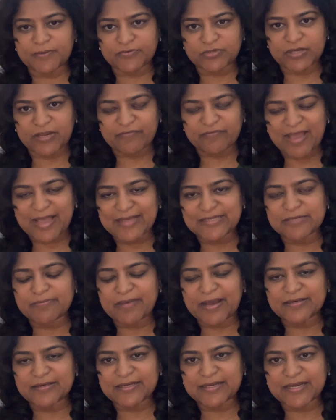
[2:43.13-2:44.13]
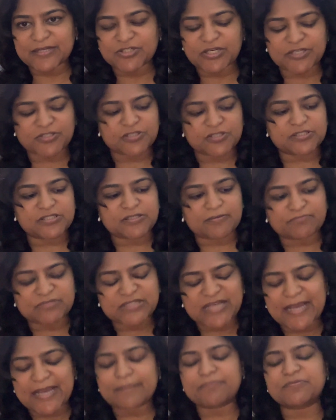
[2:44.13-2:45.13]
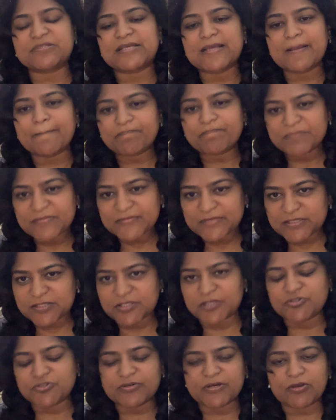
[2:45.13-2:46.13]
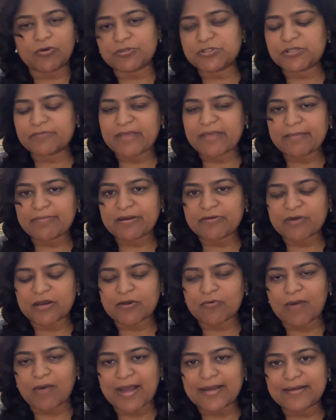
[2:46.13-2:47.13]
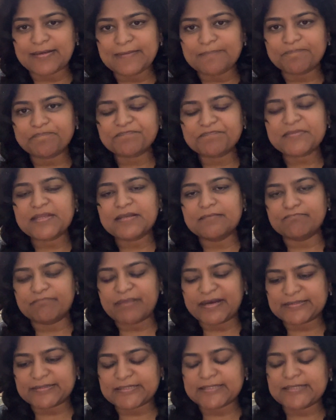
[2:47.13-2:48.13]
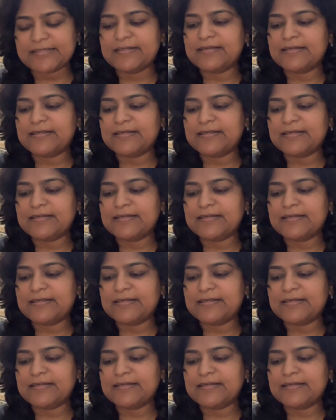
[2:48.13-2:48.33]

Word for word: We have to give antibiotic injections. Sometimes surgery also may be required, but